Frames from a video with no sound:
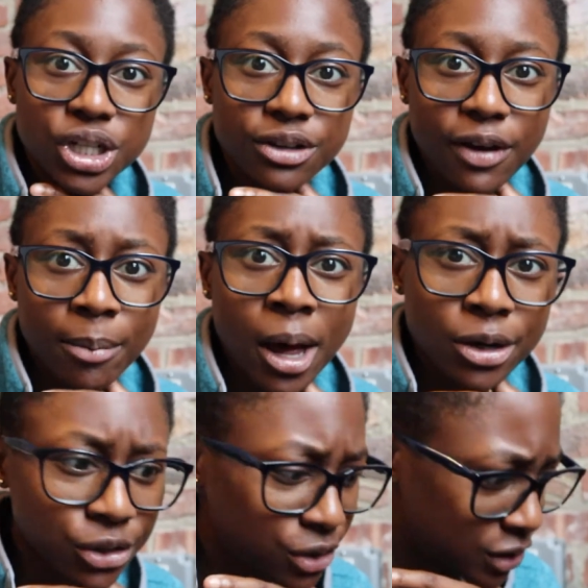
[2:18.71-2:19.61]
if I'm
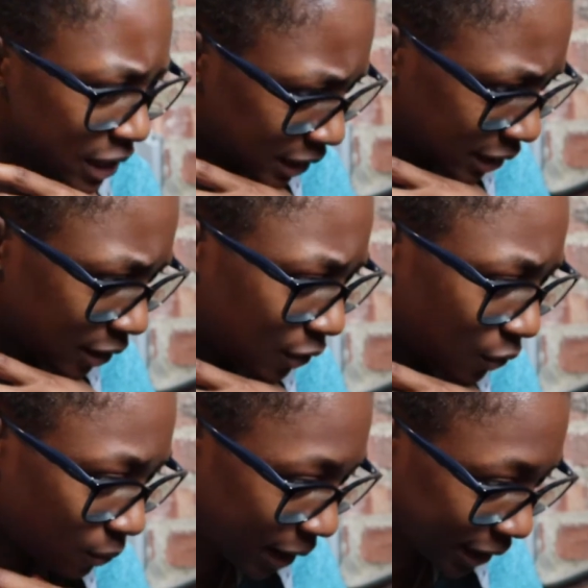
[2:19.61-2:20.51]
understanding
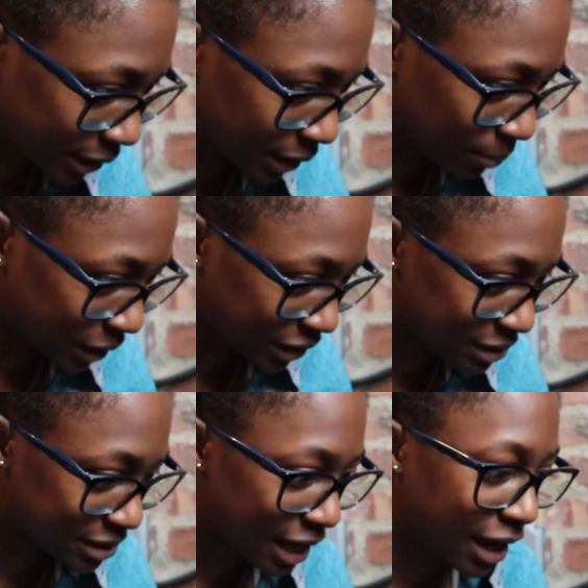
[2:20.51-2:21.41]
correctly,
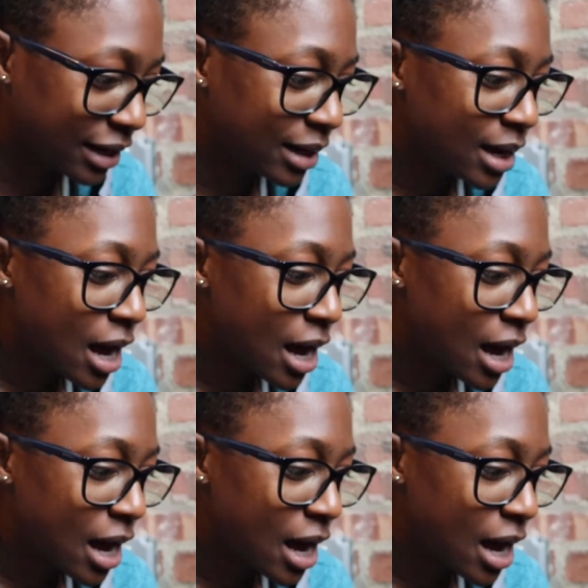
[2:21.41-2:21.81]
means that